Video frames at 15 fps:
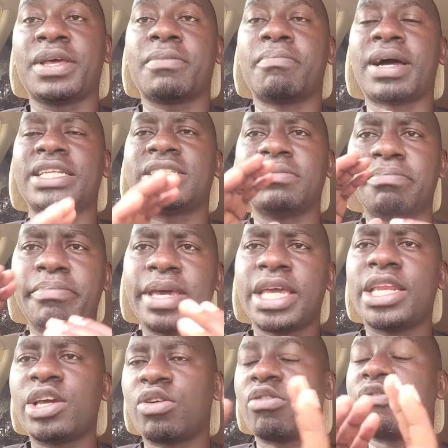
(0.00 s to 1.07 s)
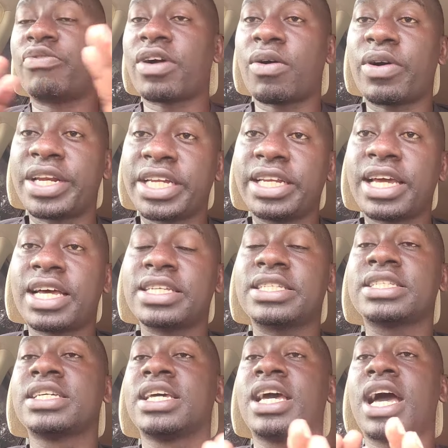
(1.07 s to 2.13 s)
But many of our
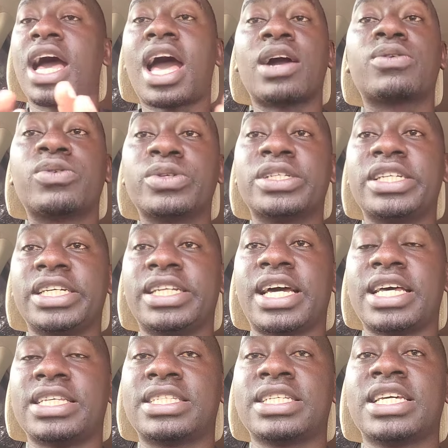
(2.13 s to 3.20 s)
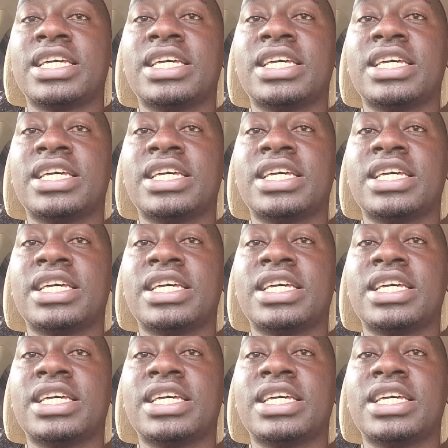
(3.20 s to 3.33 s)
leaders are good leaders.